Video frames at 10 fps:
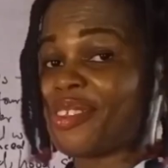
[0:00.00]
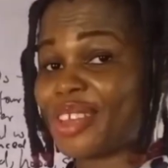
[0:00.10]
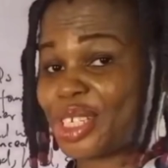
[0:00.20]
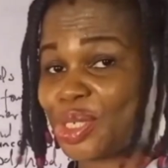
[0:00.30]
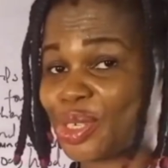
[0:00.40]

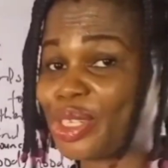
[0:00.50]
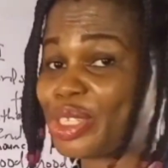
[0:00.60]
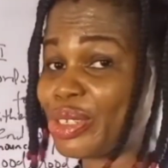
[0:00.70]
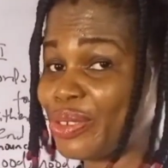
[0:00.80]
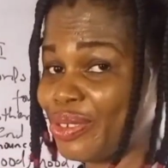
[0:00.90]
The short
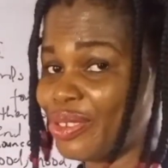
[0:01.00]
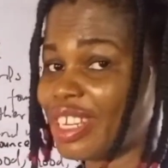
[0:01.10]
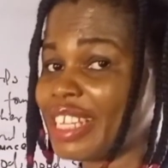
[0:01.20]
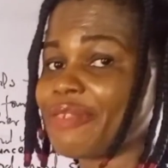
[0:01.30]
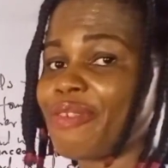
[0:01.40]

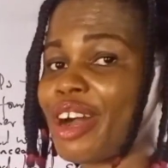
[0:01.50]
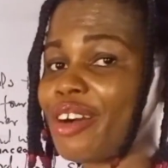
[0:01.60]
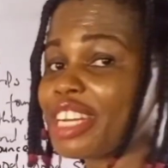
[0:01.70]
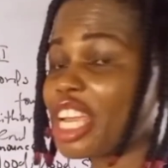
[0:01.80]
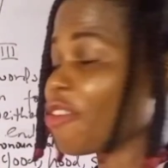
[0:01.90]
U is found